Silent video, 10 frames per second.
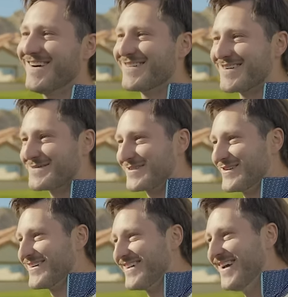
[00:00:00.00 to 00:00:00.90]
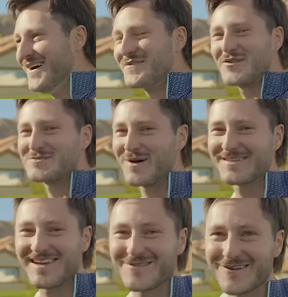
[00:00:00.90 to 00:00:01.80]
I'll own up to it. First ball
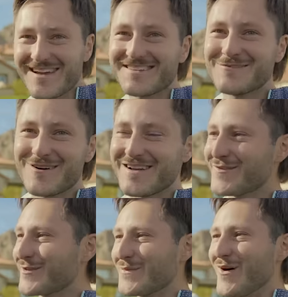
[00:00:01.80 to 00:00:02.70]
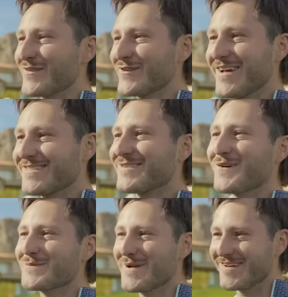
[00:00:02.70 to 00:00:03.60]
of the day, 191. Every other ball after that,
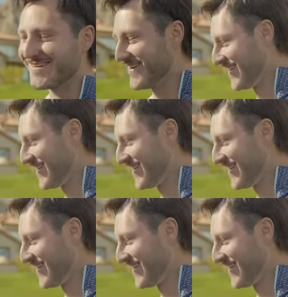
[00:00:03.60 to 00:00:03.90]
don't matter.